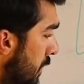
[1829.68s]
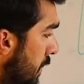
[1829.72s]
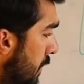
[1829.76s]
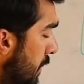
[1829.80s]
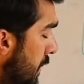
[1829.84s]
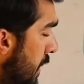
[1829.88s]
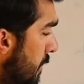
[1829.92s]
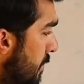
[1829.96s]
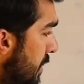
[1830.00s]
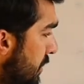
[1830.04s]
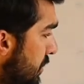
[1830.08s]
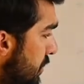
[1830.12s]

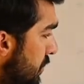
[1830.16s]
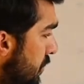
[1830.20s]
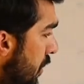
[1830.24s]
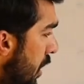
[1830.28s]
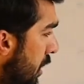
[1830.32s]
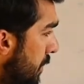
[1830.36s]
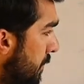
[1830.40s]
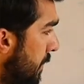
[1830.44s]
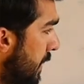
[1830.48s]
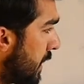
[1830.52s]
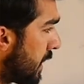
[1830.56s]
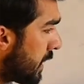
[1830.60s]
they must
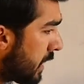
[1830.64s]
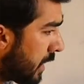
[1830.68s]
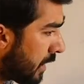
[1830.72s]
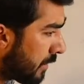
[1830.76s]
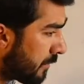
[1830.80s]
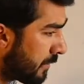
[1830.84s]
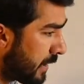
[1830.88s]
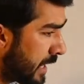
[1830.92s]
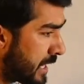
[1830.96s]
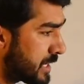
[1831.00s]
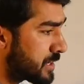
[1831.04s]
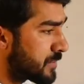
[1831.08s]
not be
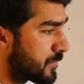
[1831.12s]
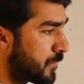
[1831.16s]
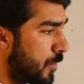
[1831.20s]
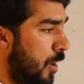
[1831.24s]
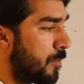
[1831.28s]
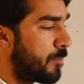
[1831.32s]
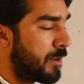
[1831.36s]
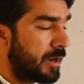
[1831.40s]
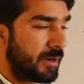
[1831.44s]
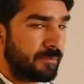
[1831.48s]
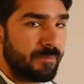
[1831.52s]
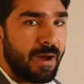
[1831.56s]
erased
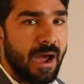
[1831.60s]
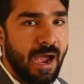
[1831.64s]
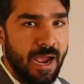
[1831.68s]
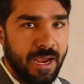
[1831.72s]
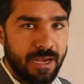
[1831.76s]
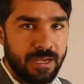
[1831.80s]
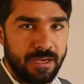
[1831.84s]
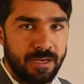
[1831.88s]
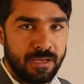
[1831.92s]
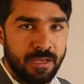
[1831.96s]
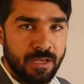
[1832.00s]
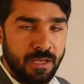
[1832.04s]
from our
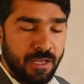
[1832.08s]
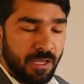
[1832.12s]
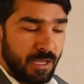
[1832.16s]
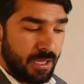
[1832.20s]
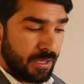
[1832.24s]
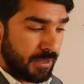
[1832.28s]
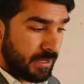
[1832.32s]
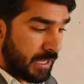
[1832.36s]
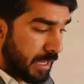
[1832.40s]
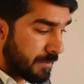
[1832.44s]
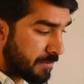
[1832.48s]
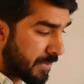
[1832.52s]
mind.
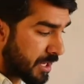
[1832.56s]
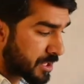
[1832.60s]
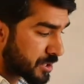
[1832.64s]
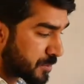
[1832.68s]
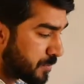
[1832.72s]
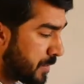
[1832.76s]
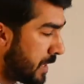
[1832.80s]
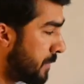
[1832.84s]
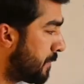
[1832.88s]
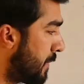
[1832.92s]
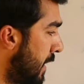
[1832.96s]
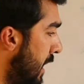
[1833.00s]
They
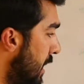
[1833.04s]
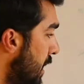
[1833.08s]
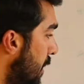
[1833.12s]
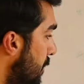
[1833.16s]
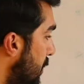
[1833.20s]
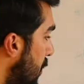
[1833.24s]
must be paid a